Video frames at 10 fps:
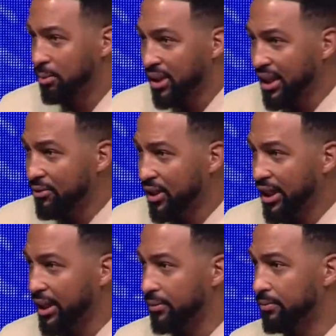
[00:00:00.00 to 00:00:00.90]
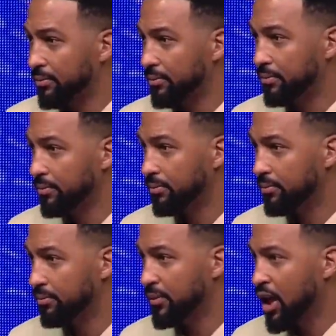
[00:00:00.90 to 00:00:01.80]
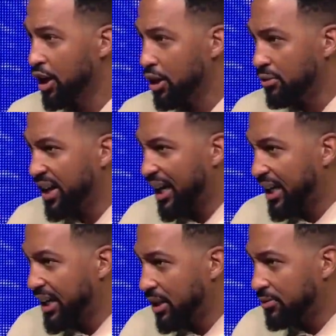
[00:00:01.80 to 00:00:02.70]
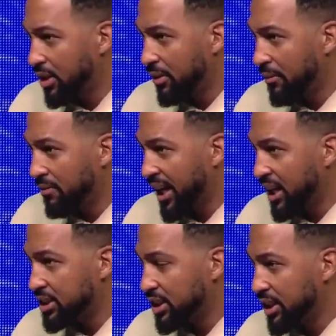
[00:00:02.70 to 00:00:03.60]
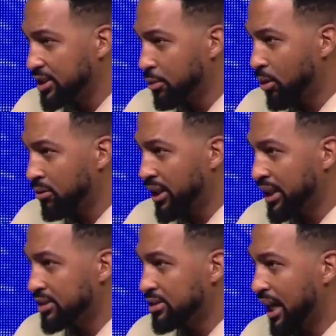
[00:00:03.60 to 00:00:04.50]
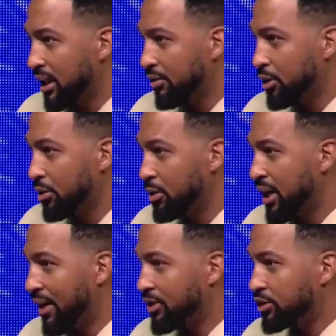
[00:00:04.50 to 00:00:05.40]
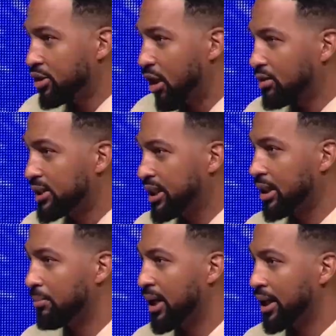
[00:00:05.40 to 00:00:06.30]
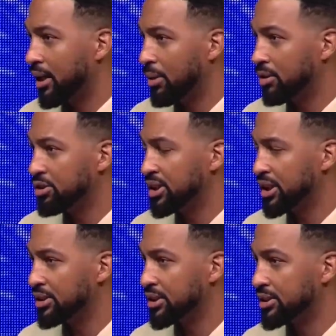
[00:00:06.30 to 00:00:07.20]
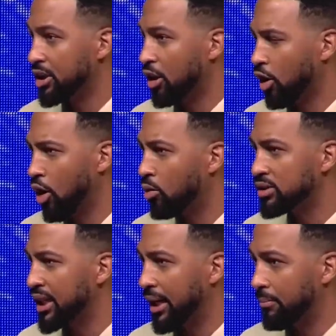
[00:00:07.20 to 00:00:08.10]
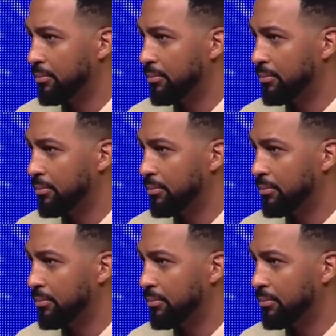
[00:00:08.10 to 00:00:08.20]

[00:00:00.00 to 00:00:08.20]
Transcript: believe again. You've got a gift of evangelism on the inside of you, and you haven't talked to anybody about Jesus in a long time.